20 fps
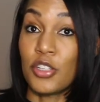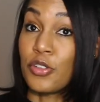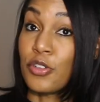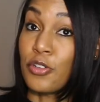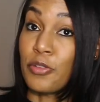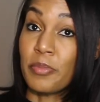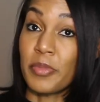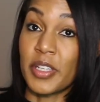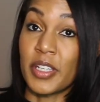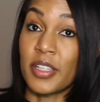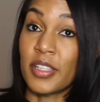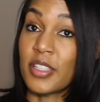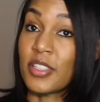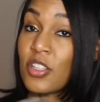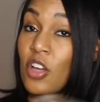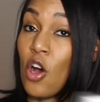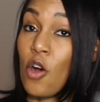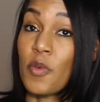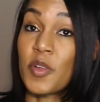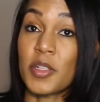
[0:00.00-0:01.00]
You know me,
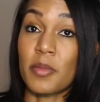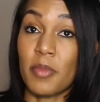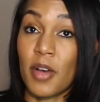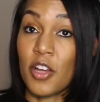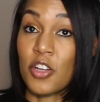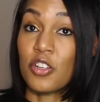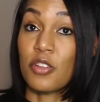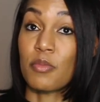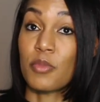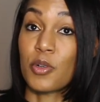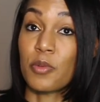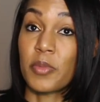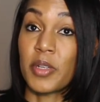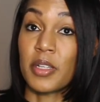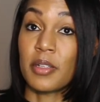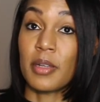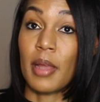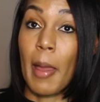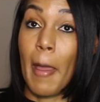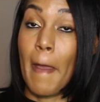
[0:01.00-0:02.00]
it's always a matcha
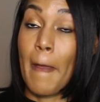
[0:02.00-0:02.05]
moment.